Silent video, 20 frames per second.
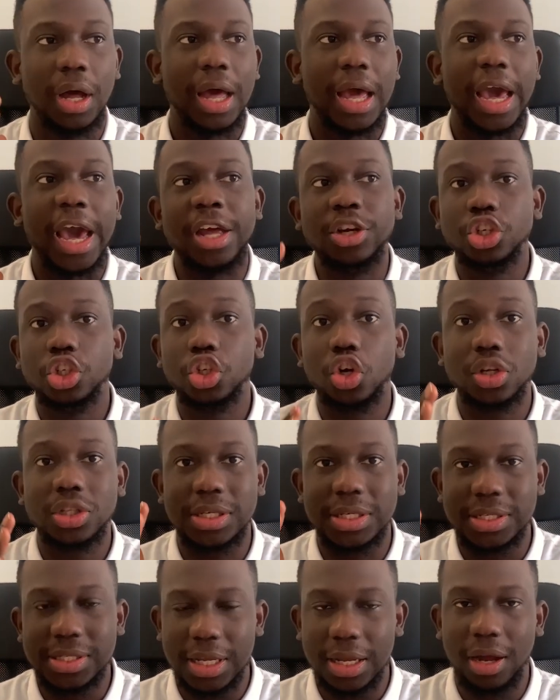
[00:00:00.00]
Ensure to
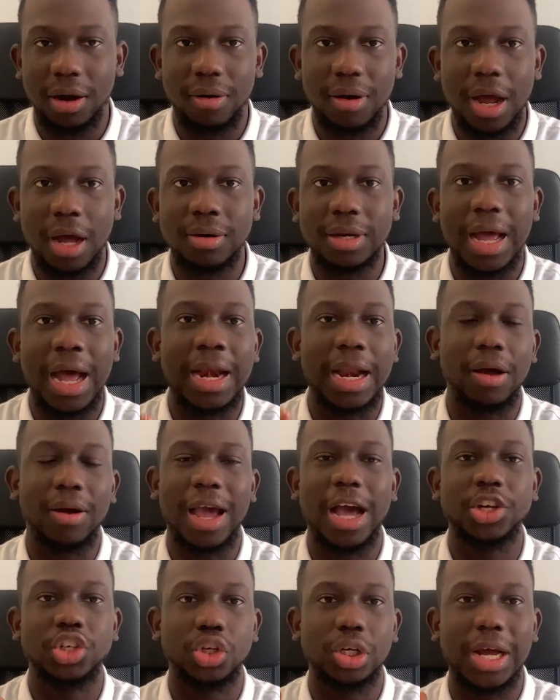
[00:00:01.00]
stick around, and I'll
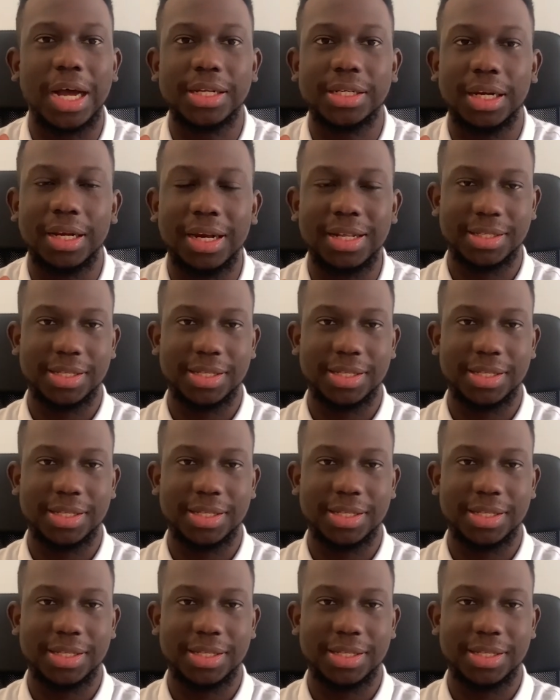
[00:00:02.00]
catch you guys later.